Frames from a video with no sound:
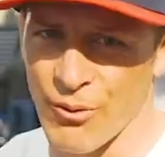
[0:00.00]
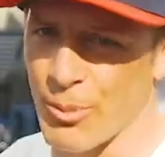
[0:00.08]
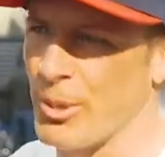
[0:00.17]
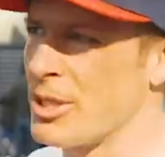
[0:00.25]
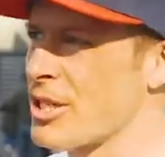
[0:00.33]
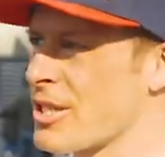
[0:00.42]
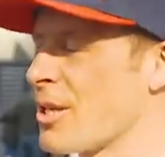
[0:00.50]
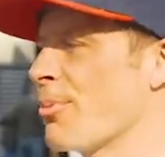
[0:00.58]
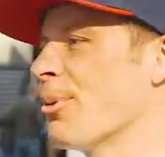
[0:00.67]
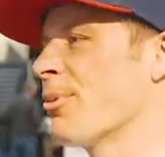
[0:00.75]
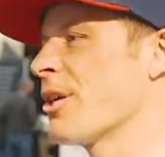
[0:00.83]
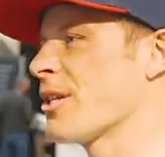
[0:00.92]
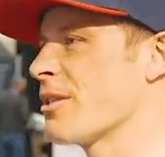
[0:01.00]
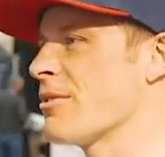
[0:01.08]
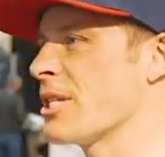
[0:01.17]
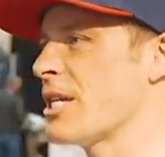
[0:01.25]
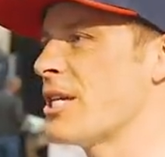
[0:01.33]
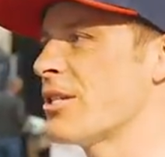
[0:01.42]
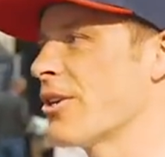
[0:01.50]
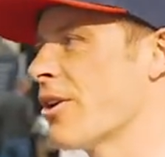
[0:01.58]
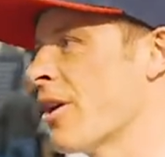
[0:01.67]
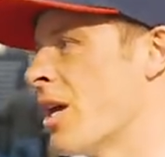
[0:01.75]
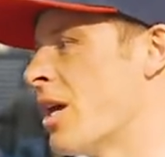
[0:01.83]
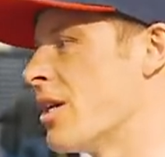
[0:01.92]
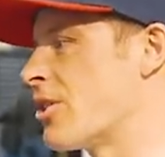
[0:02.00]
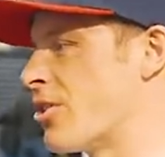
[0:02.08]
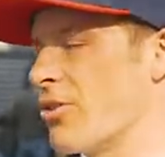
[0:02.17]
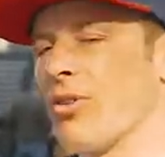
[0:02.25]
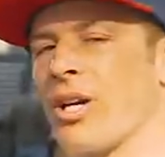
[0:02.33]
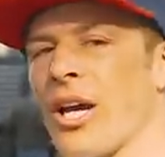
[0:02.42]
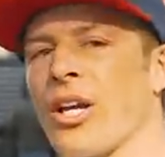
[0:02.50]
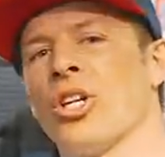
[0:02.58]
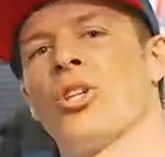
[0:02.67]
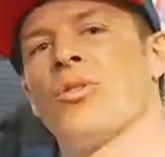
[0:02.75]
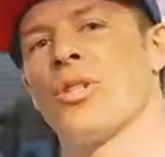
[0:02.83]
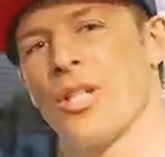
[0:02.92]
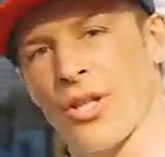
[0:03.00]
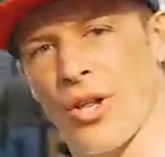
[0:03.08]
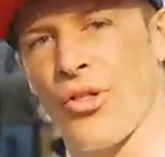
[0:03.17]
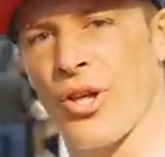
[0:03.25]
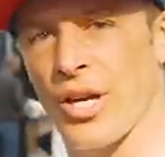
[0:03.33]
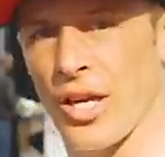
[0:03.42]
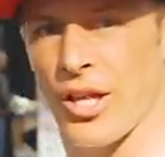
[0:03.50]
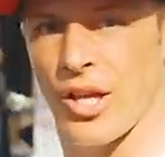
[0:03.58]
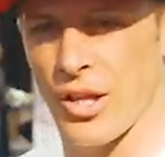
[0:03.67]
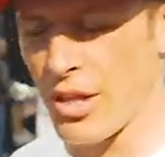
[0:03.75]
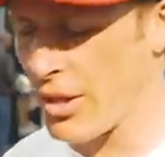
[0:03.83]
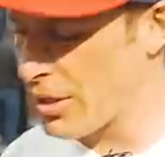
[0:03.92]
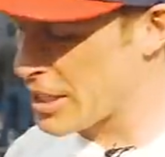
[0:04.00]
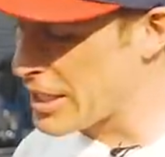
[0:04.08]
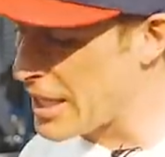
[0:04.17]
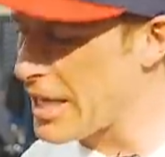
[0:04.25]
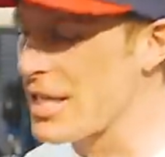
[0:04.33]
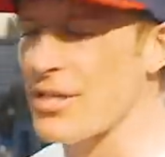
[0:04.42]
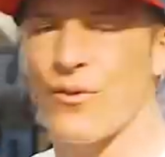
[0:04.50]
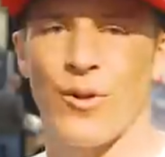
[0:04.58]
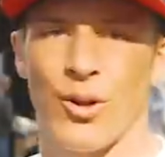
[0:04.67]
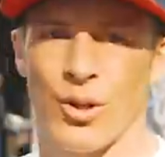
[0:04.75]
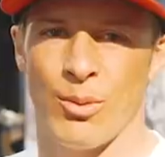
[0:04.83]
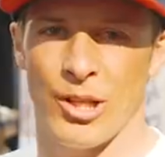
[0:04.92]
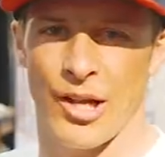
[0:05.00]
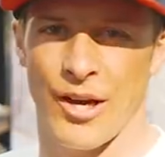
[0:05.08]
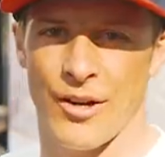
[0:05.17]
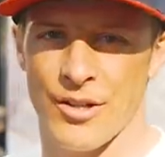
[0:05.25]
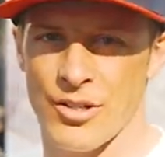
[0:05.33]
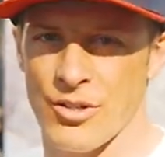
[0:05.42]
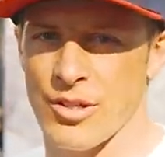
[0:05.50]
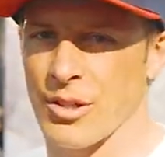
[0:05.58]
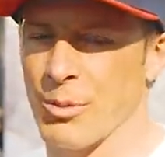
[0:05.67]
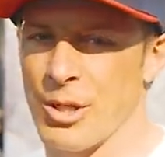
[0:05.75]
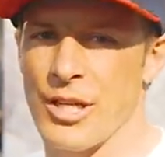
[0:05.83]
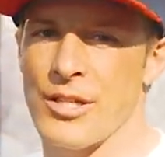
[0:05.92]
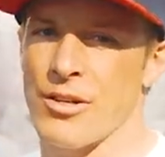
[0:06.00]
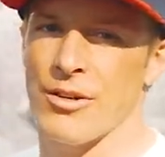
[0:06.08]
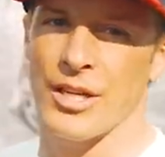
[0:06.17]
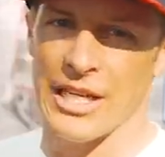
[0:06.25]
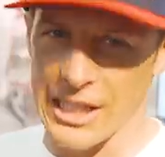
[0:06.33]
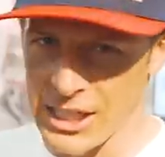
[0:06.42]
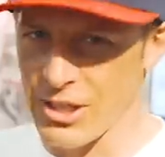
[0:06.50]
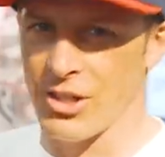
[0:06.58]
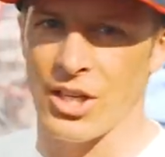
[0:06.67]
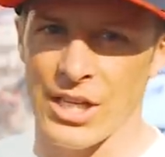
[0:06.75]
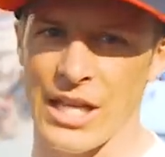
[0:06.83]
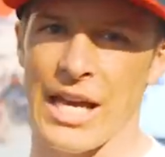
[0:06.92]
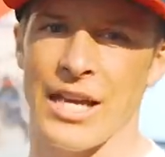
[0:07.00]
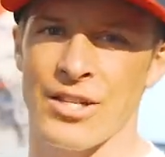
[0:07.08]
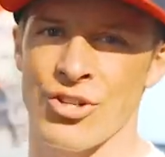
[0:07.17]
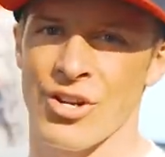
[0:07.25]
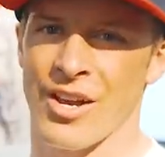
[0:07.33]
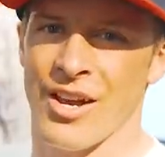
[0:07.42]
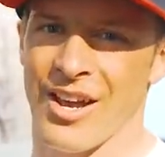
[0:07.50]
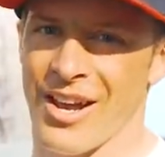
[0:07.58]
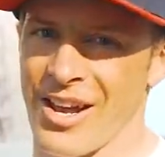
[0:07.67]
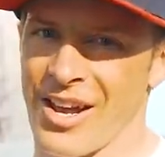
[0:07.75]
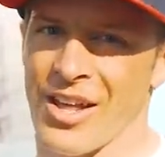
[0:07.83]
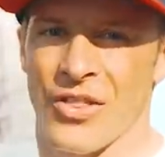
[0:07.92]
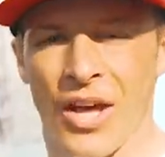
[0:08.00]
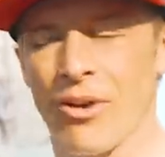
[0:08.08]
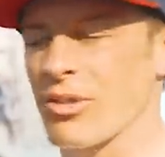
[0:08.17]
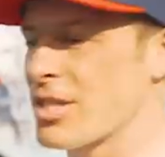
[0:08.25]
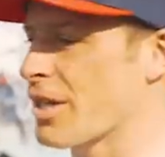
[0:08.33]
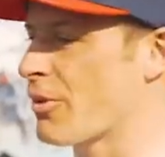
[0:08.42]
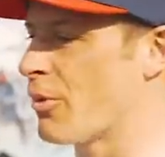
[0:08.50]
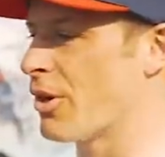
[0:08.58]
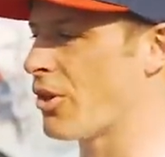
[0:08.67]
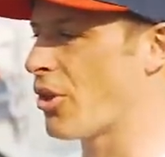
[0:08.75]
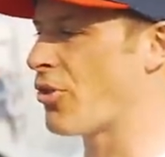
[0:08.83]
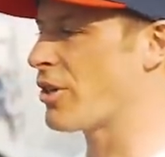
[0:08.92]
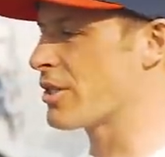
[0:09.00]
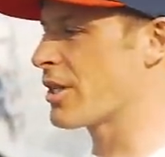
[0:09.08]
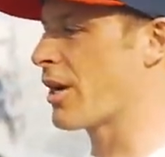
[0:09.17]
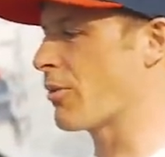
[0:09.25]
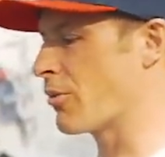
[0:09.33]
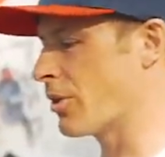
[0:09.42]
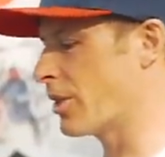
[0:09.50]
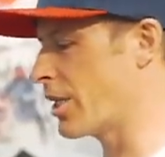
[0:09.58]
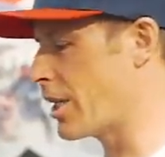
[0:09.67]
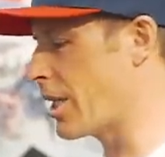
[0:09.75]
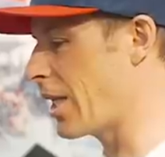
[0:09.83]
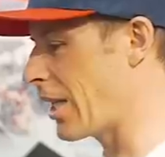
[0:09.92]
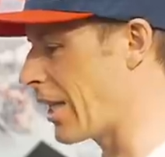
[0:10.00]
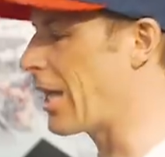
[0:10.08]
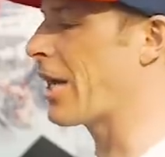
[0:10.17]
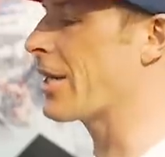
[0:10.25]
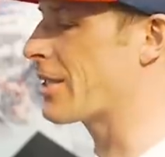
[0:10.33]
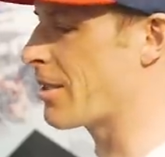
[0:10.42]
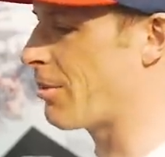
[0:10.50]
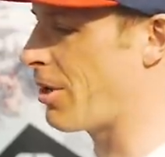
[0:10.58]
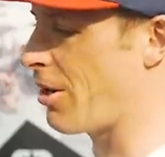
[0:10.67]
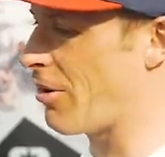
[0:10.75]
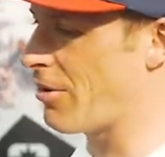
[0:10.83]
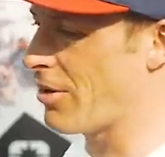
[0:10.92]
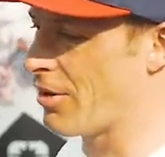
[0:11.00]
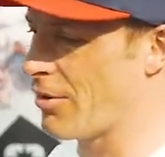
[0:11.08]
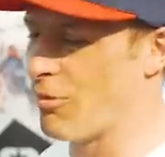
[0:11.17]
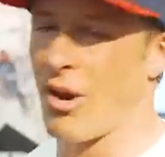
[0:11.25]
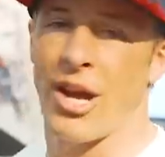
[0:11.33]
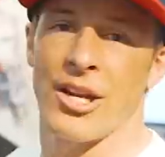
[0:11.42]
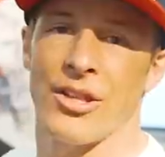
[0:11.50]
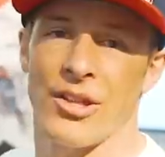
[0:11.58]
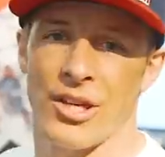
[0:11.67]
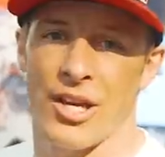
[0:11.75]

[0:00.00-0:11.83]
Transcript: for me, just simply because it was easier to kind of goose it, the thing, the, the skis feel a little bit lighter, so it's a little bit easier to get it on edge. And that was like one of the things that I really liked about riding the